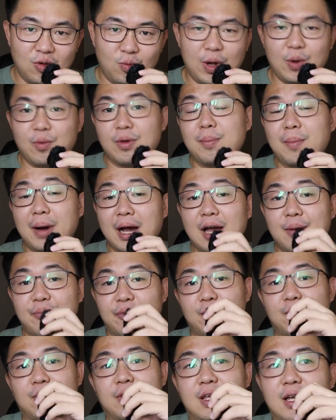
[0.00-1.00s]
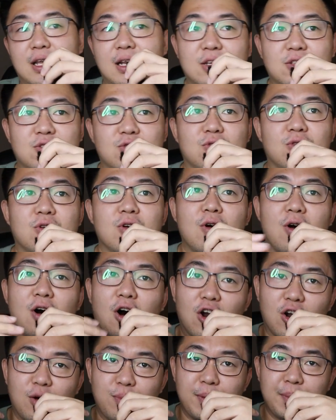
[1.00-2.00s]
when we buy a property. So
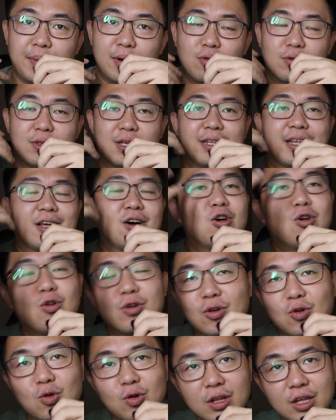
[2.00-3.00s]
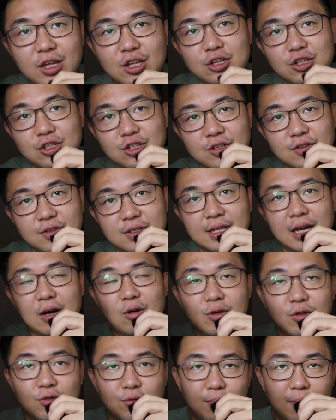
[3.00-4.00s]
a lot of people will think that, the only insurance that I
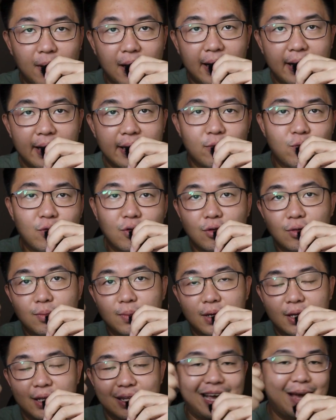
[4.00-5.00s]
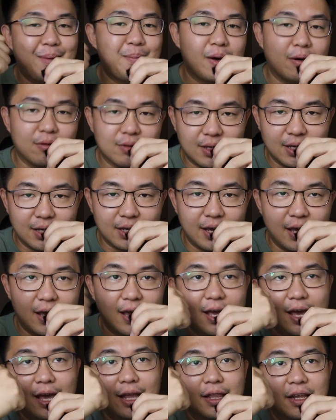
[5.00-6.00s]
will need to buy will be the
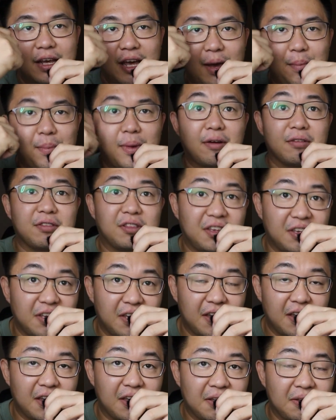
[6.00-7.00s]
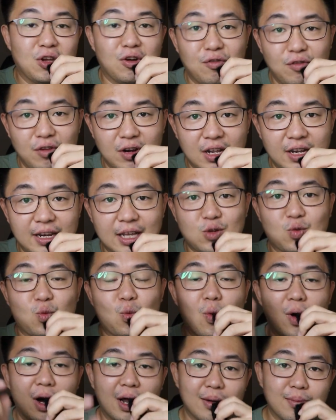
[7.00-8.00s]
MLTA and the MRTA. Not really. There's
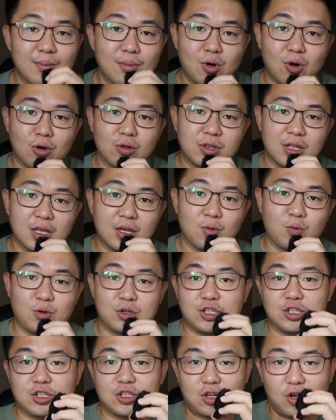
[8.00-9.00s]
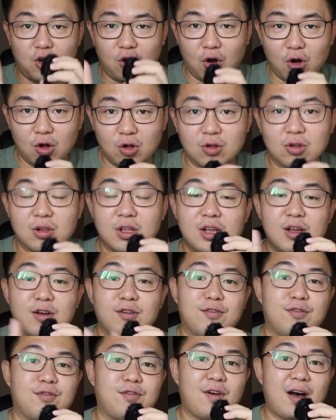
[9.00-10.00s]
one more thing which is called
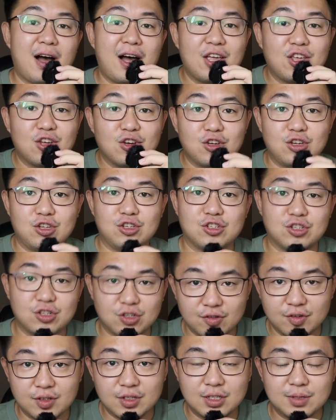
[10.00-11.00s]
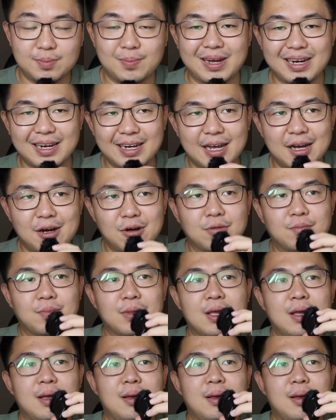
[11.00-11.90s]
fire insurance, but now